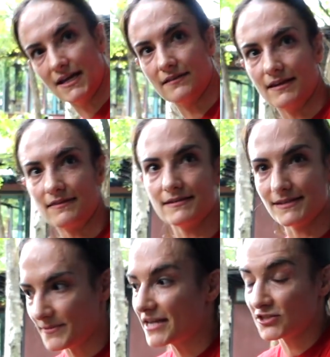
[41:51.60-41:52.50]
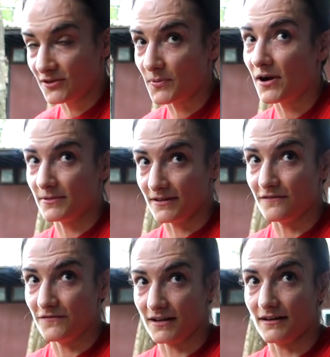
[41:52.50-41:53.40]
down like this. I'm actually probably going
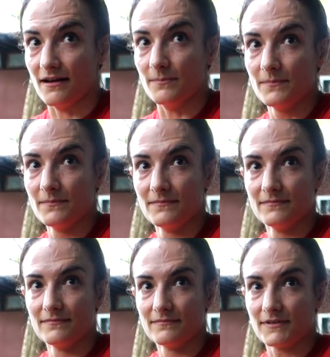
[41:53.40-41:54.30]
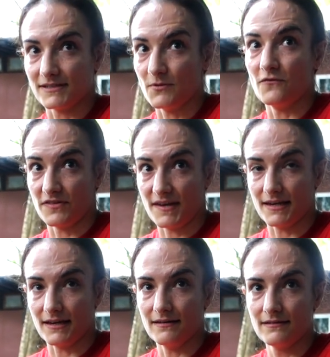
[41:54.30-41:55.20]
to fuck it up. Yeah. Because I'm
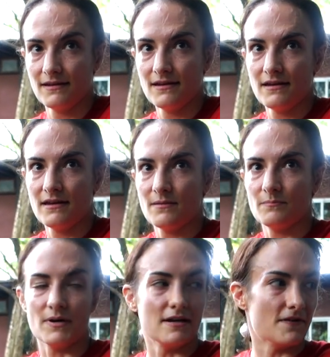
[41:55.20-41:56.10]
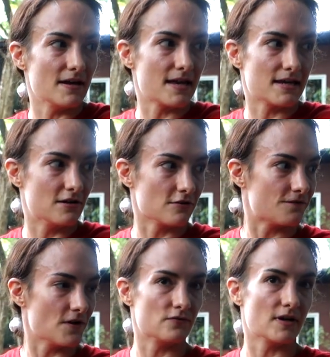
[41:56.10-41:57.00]
overthinking it. Totally. But if I, like, hear the
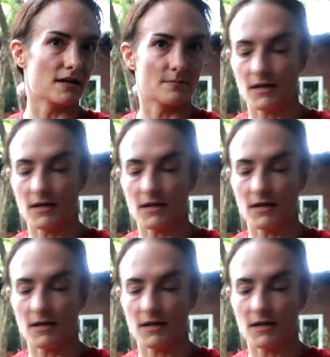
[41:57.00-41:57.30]
phone ring and I'm